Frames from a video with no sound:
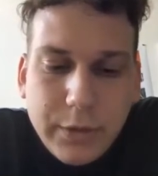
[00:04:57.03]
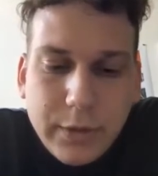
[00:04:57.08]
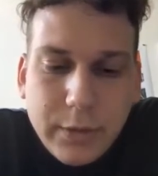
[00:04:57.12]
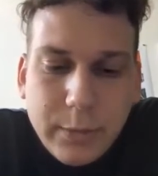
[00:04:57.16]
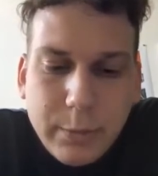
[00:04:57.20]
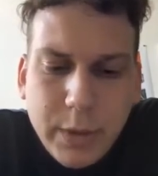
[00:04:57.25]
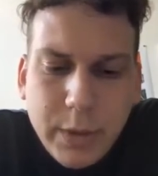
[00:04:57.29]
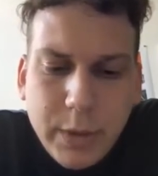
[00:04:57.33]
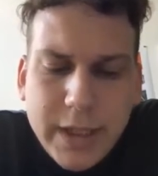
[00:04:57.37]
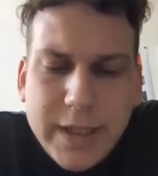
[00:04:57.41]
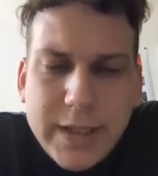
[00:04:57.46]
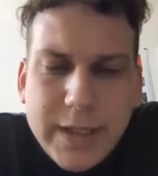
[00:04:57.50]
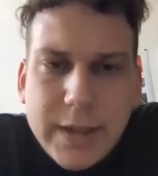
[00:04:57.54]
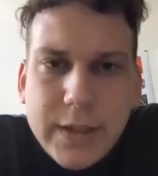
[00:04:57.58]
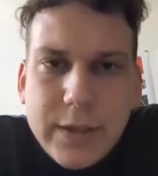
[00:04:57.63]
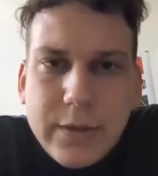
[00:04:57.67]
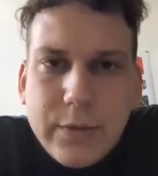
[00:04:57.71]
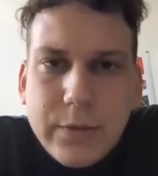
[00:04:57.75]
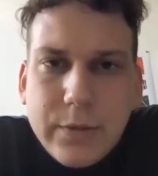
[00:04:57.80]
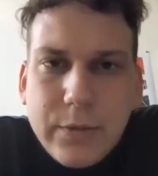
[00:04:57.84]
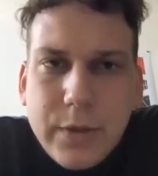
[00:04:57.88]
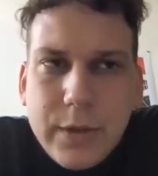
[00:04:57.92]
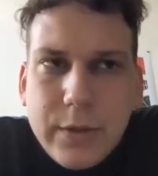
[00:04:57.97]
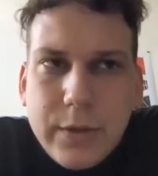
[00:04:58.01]

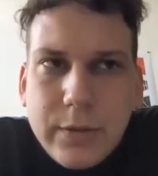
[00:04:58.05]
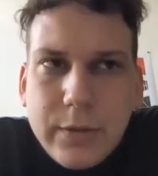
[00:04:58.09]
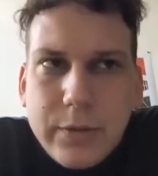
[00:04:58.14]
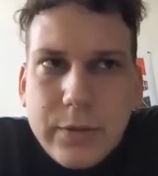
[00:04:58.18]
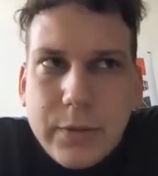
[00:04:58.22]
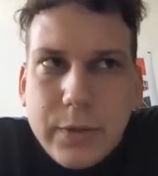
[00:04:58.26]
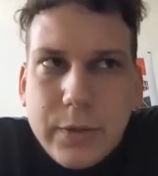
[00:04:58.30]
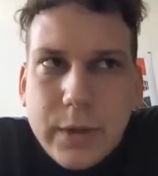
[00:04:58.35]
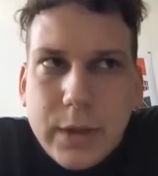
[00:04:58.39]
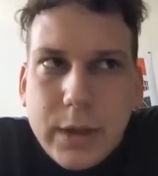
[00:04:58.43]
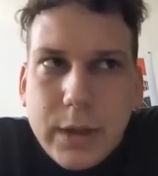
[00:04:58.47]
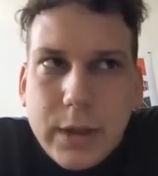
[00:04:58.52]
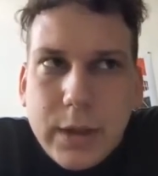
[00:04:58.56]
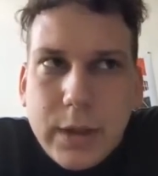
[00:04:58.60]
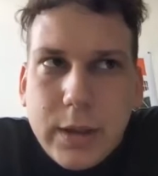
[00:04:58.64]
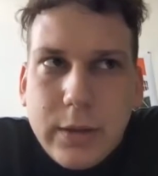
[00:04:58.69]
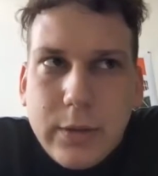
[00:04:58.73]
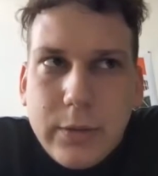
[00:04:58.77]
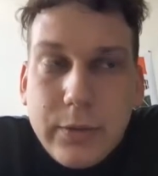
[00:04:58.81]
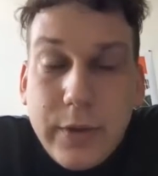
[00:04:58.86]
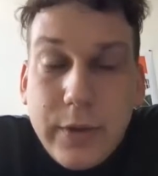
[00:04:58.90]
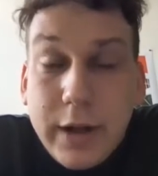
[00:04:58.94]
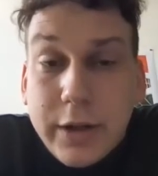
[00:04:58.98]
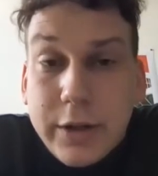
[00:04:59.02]
places with
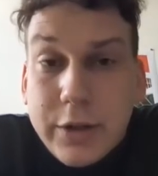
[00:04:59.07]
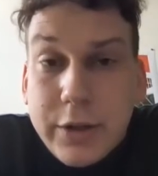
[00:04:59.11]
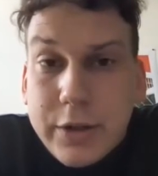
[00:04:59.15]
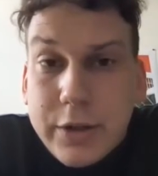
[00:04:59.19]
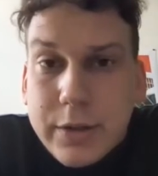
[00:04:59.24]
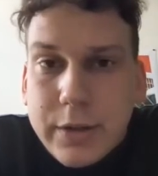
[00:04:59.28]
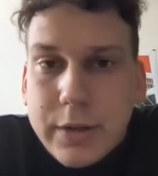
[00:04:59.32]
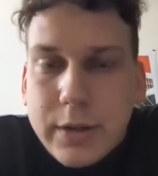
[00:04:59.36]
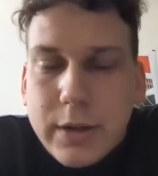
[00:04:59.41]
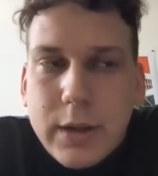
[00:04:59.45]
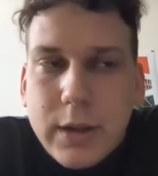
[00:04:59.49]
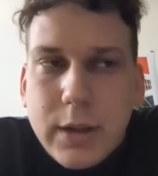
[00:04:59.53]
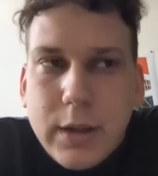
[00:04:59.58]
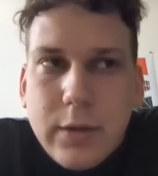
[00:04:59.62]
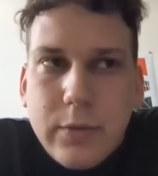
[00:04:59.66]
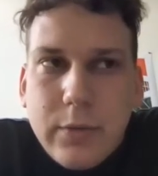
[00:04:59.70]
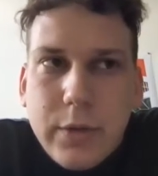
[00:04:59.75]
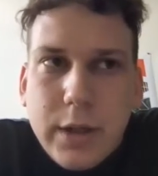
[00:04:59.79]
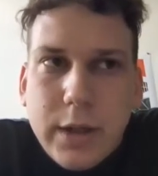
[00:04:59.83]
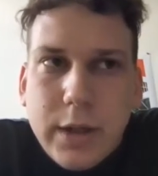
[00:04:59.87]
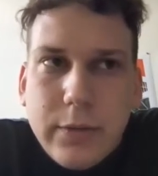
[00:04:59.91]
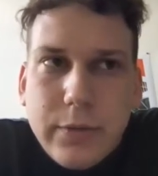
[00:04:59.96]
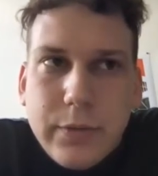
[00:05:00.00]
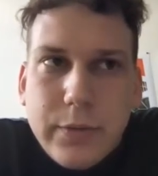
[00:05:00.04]
function. We
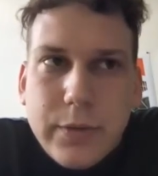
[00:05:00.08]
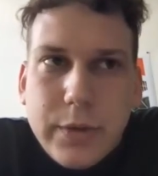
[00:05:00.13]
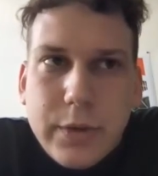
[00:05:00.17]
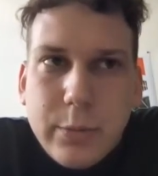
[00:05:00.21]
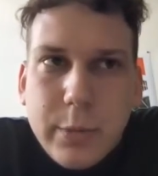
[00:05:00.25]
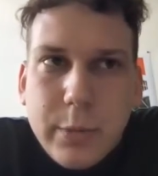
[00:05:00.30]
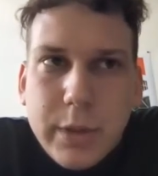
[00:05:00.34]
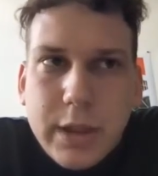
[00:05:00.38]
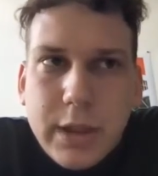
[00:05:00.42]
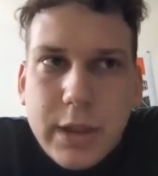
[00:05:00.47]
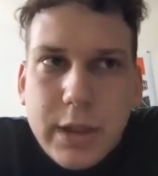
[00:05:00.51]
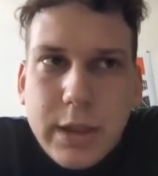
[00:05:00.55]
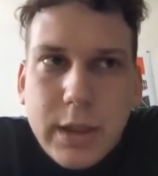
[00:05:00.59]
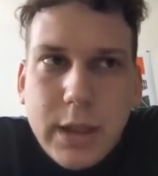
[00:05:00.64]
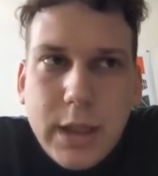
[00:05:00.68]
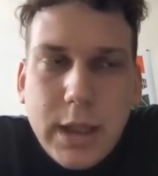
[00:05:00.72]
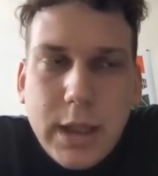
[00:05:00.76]
have so many